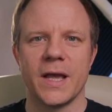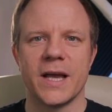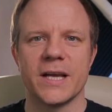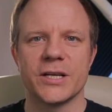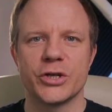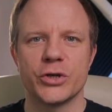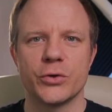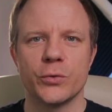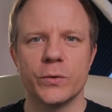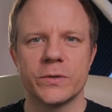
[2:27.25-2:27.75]
A
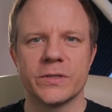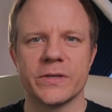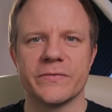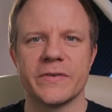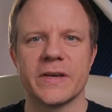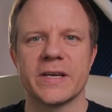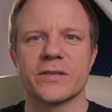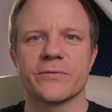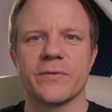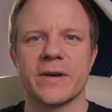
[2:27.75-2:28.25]
shorter
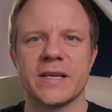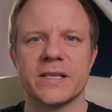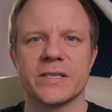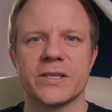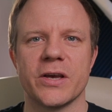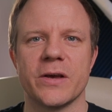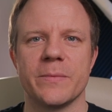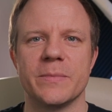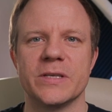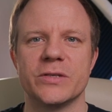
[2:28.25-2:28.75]
fixed rate
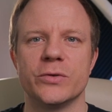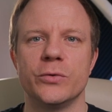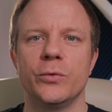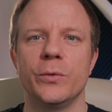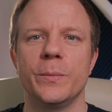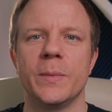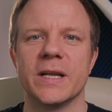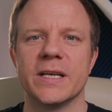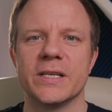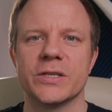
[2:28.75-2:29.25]
term is
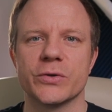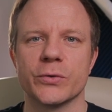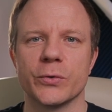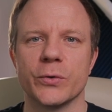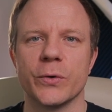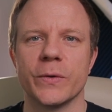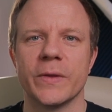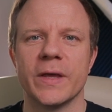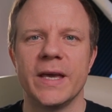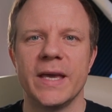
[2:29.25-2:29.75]
normally
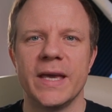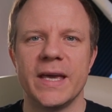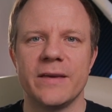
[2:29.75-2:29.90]
sought